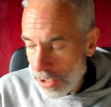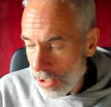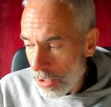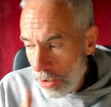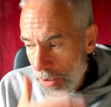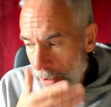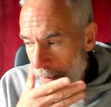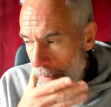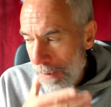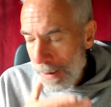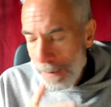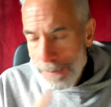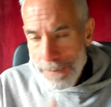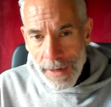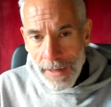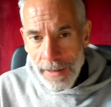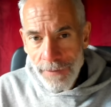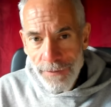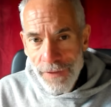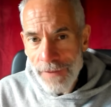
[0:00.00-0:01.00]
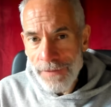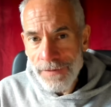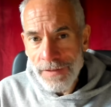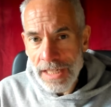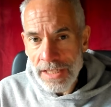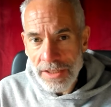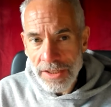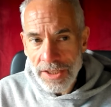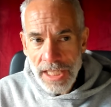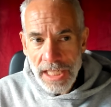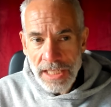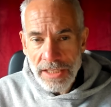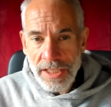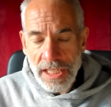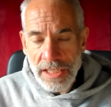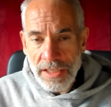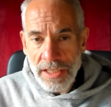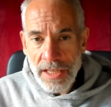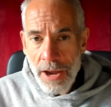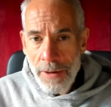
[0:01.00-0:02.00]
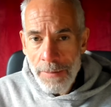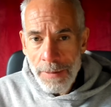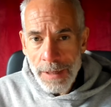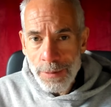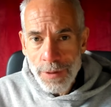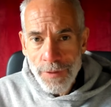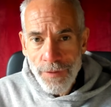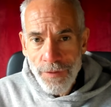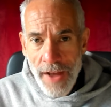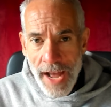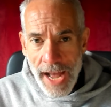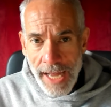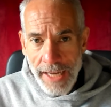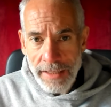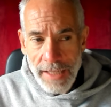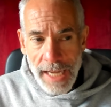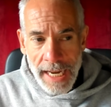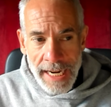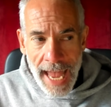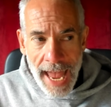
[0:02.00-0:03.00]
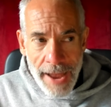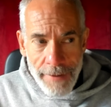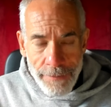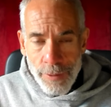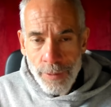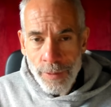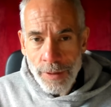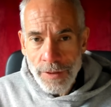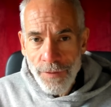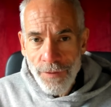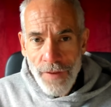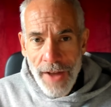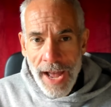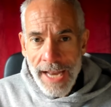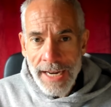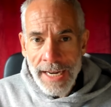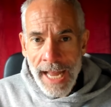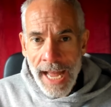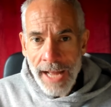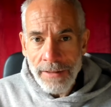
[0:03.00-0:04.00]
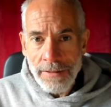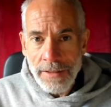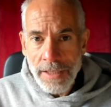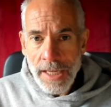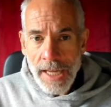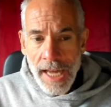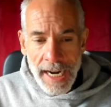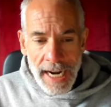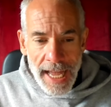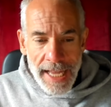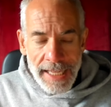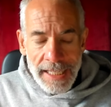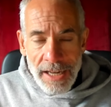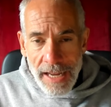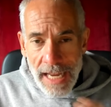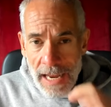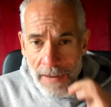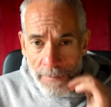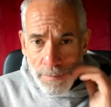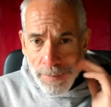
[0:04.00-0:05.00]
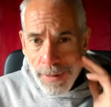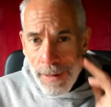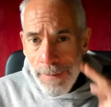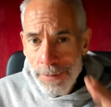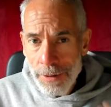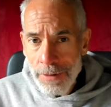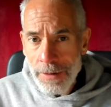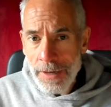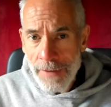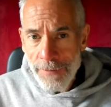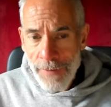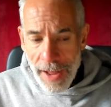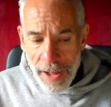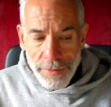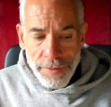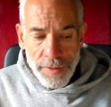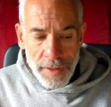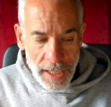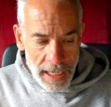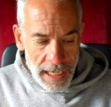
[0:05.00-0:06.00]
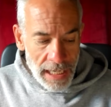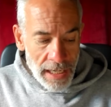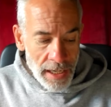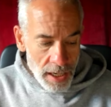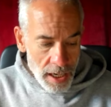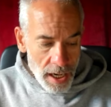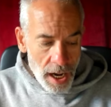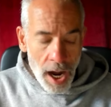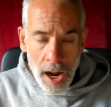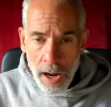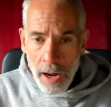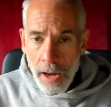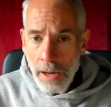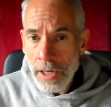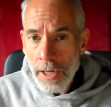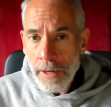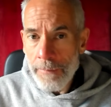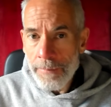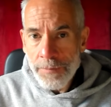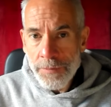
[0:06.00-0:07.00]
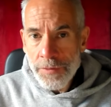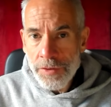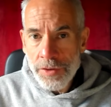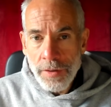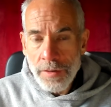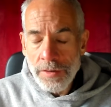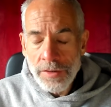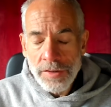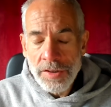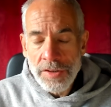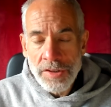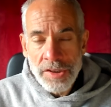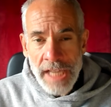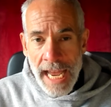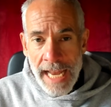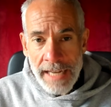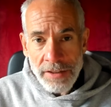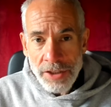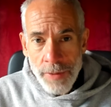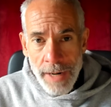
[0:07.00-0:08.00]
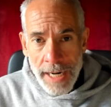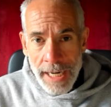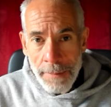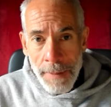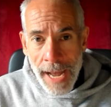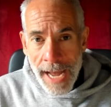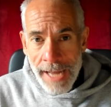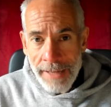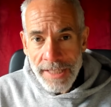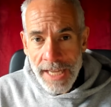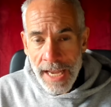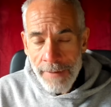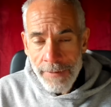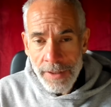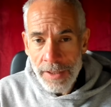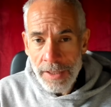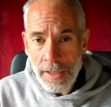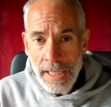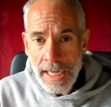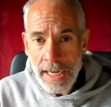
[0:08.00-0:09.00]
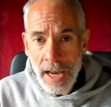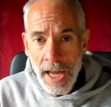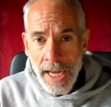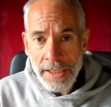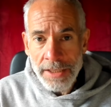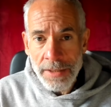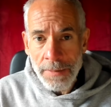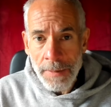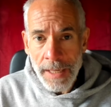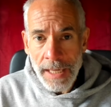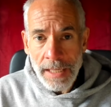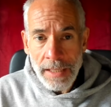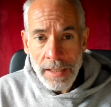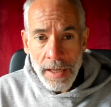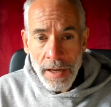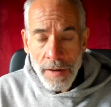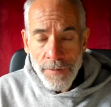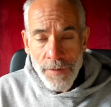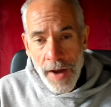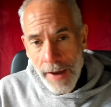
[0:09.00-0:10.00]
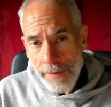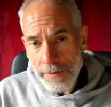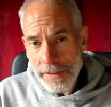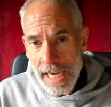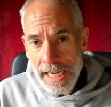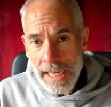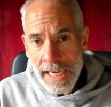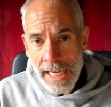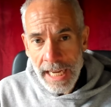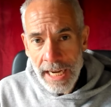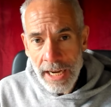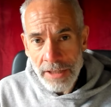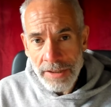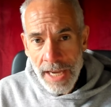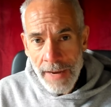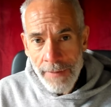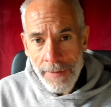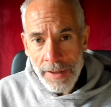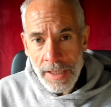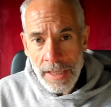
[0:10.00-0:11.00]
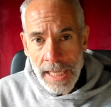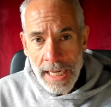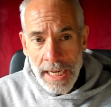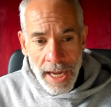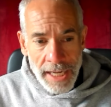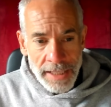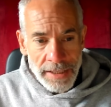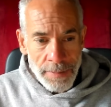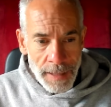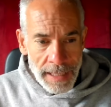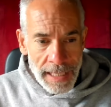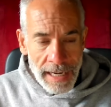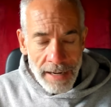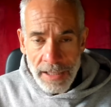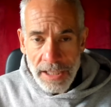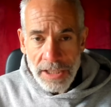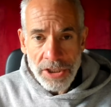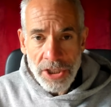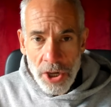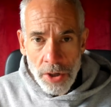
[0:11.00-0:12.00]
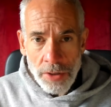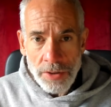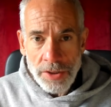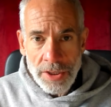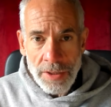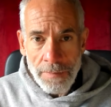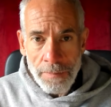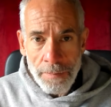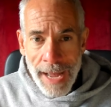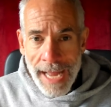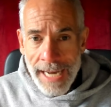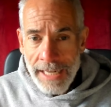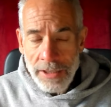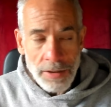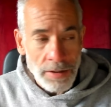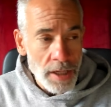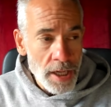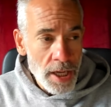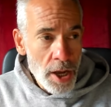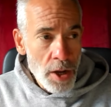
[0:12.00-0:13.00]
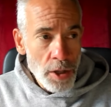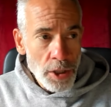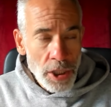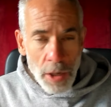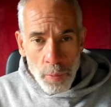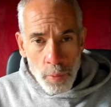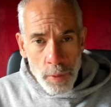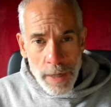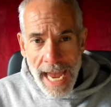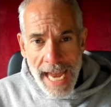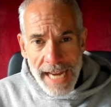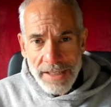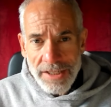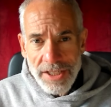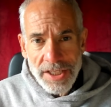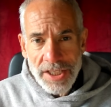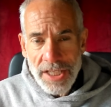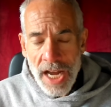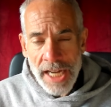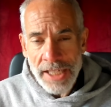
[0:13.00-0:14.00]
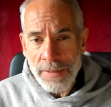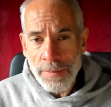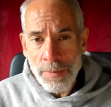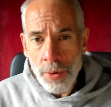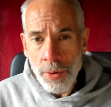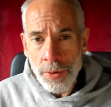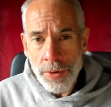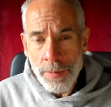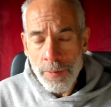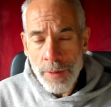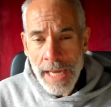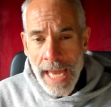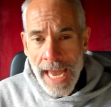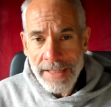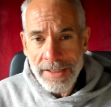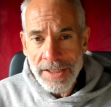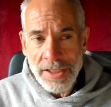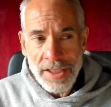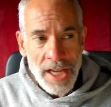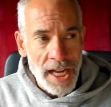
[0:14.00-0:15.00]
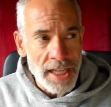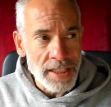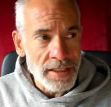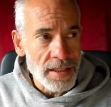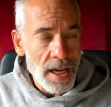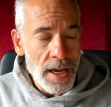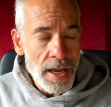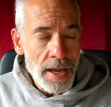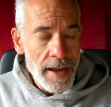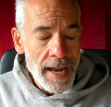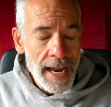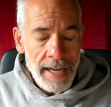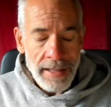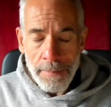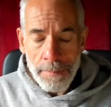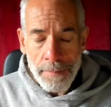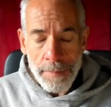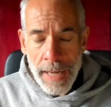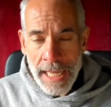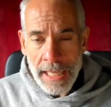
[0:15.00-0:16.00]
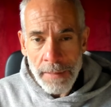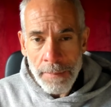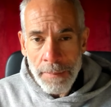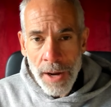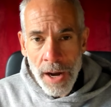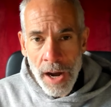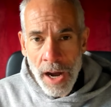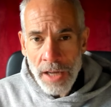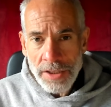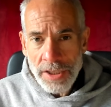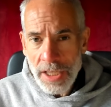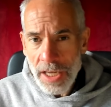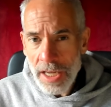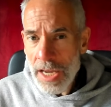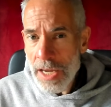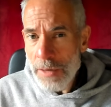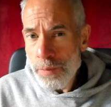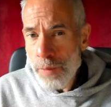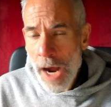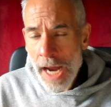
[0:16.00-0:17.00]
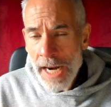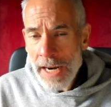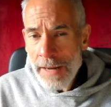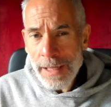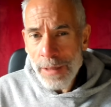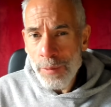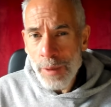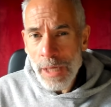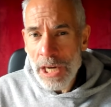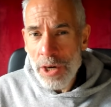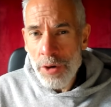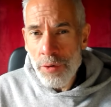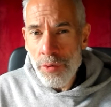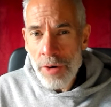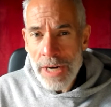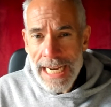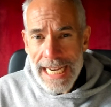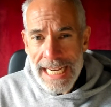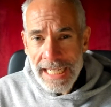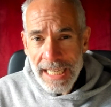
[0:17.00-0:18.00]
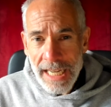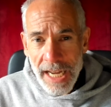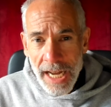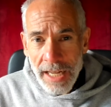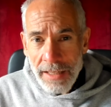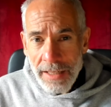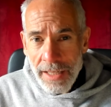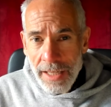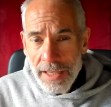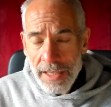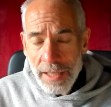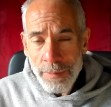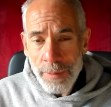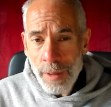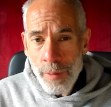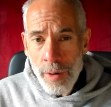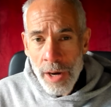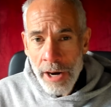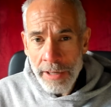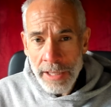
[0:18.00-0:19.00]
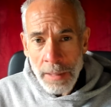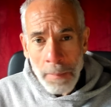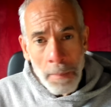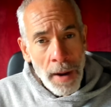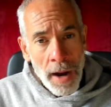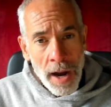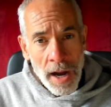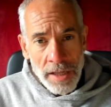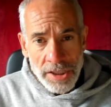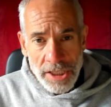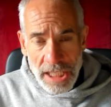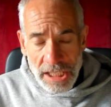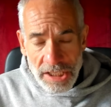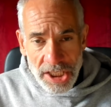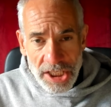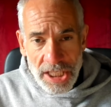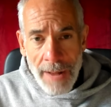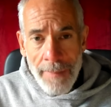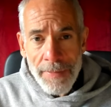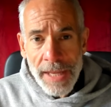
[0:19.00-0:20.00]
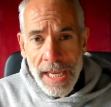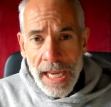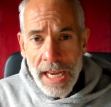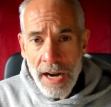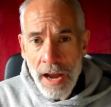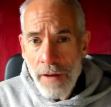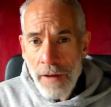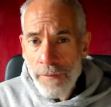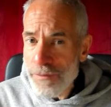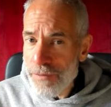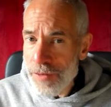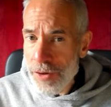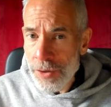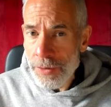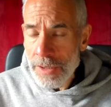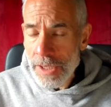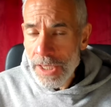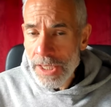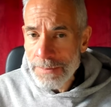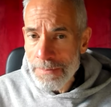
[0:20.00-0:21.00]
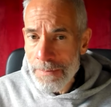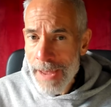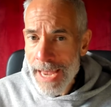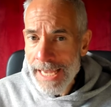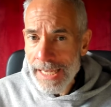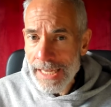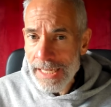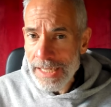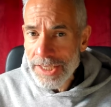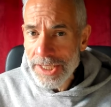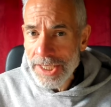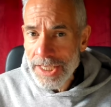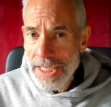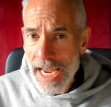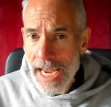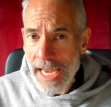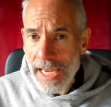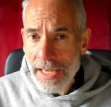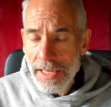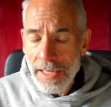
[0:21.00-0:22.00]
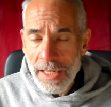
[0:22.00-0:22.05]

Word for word: know, you look at people in the 50s and 60s, nobody was fat, and everyone's fat now. And, you know, even people who live healthily are 10, 20 pounds heavier than they'd like to be five, ten kilos heavier than they'd like to be, and they're in this constant battle. You know, we exercise more than we exercise in the in the past. I don't think we're greedier than we were in the past. There's something in our food that is making us sick